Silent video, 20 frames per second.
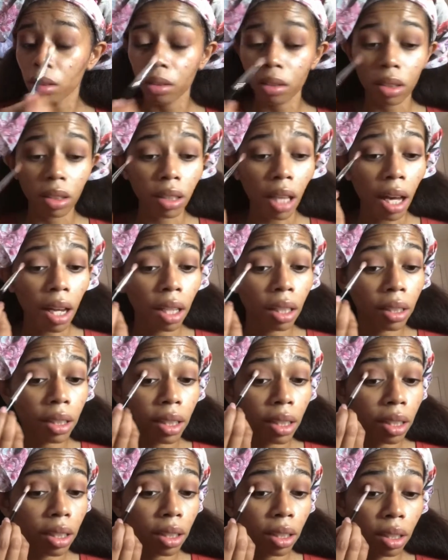
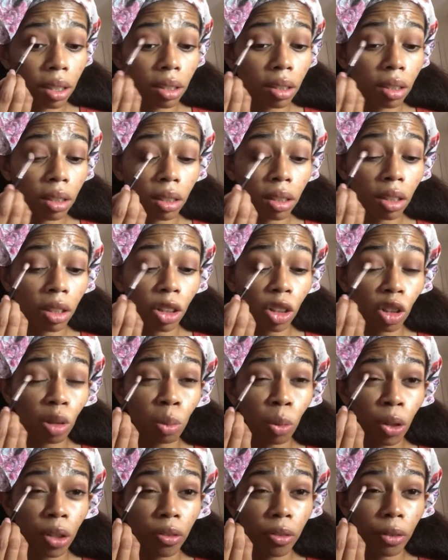Sally, her
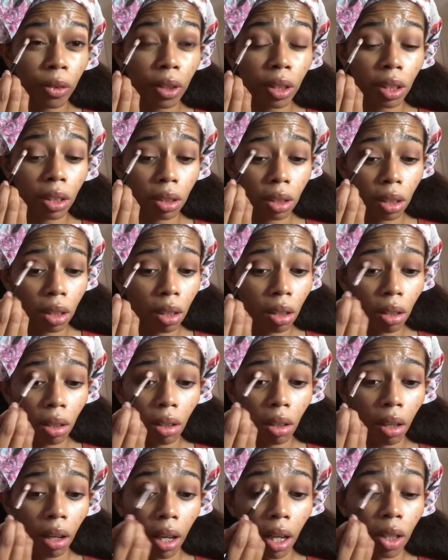boyfriend,
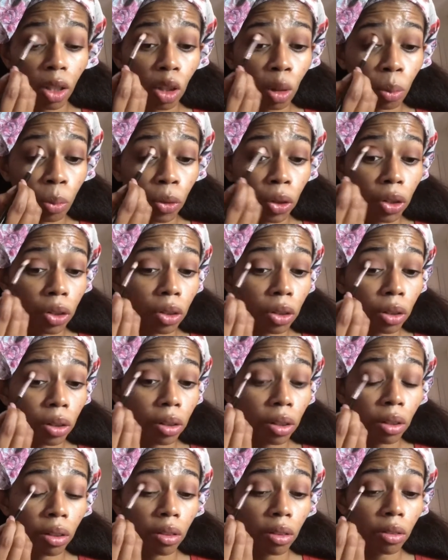and her
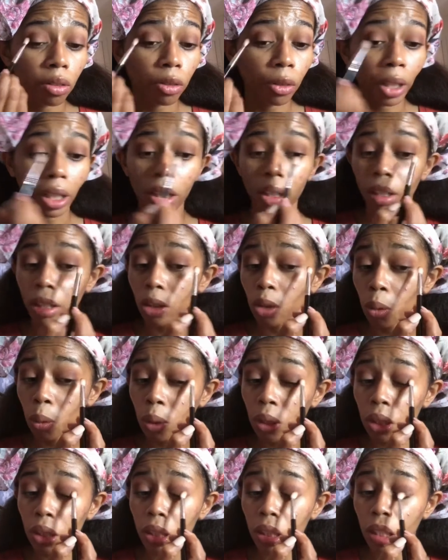brother Franklin, who
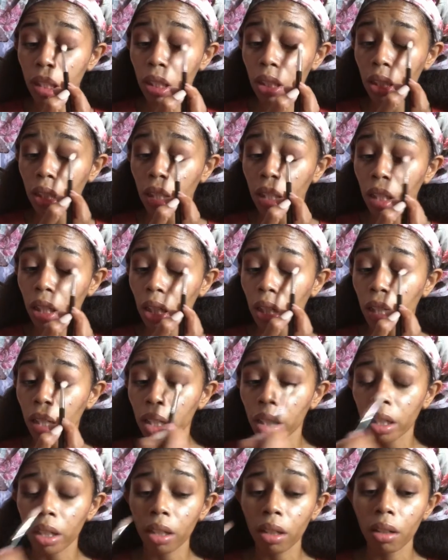is in
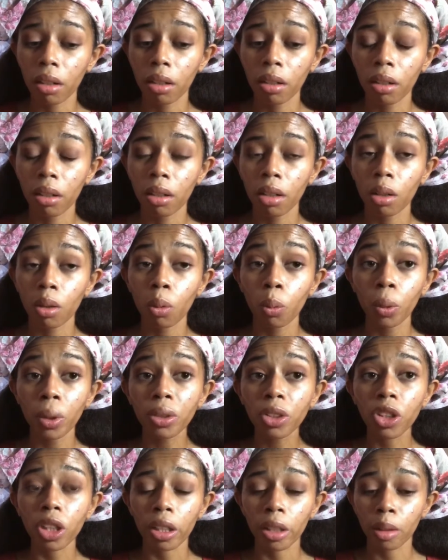a
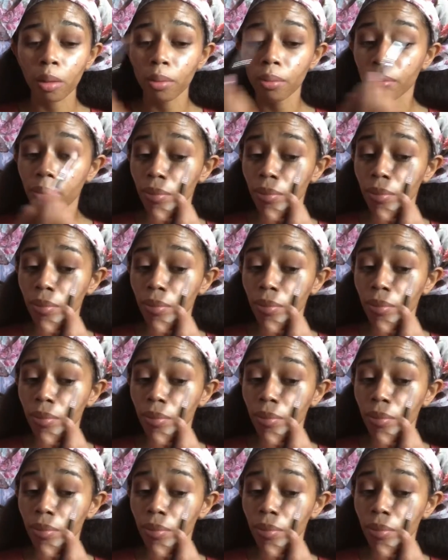wheelchair.